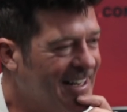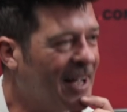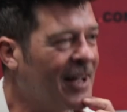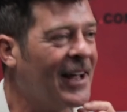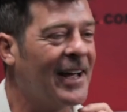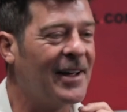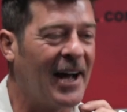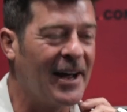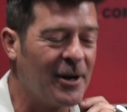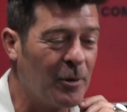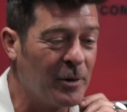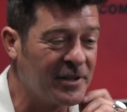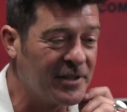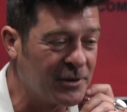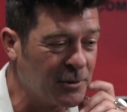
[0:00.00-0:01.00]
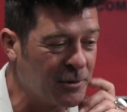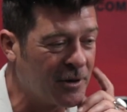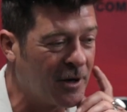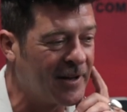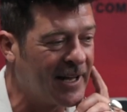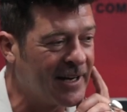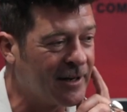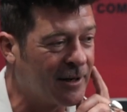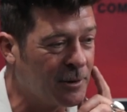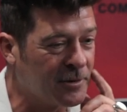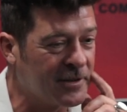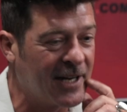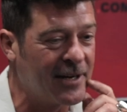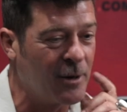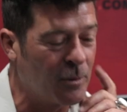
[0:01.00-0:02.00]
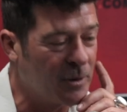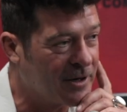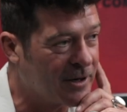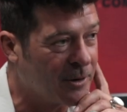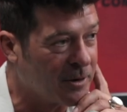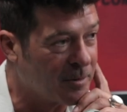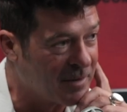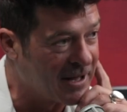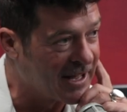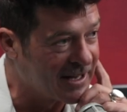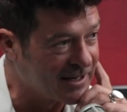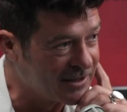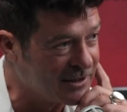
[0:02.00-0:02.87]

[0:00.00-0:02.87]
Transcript: are you? Performing? I know what to do with all that. Includes I know when to go to bed. Uh,